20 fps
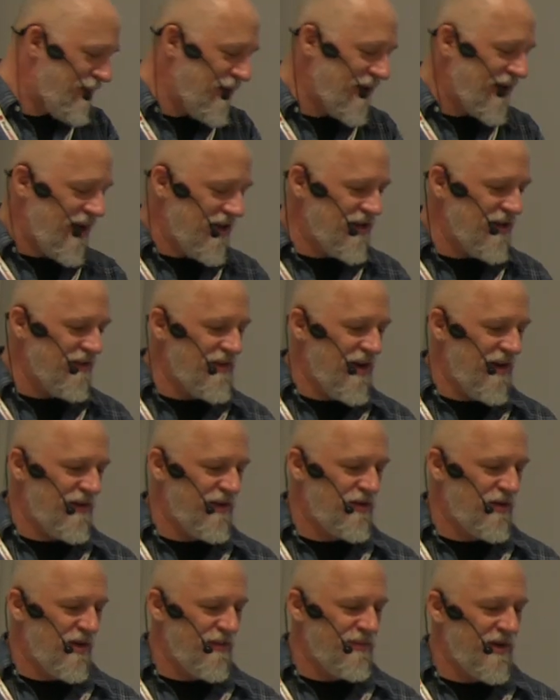application of
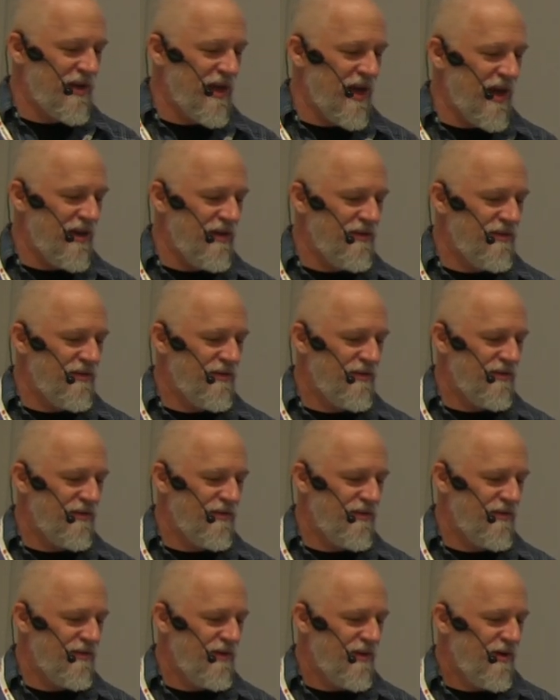JavaScript again,
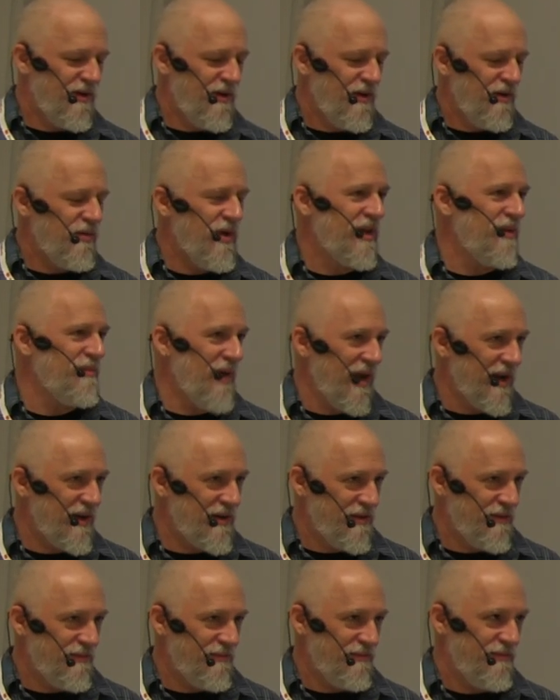we can
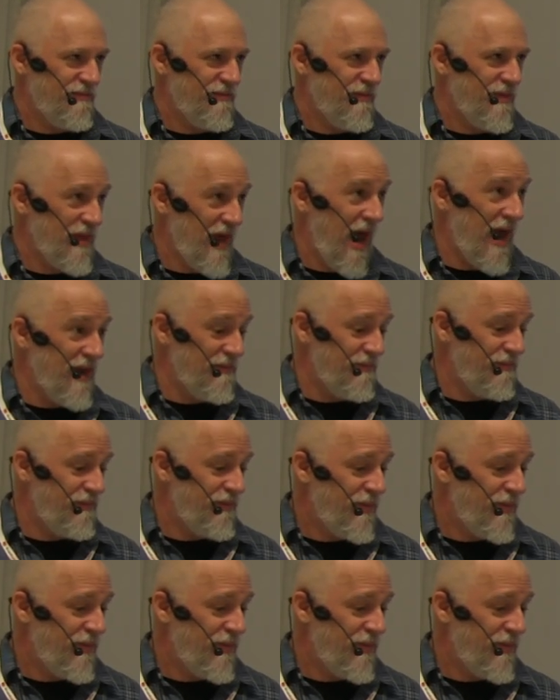make that.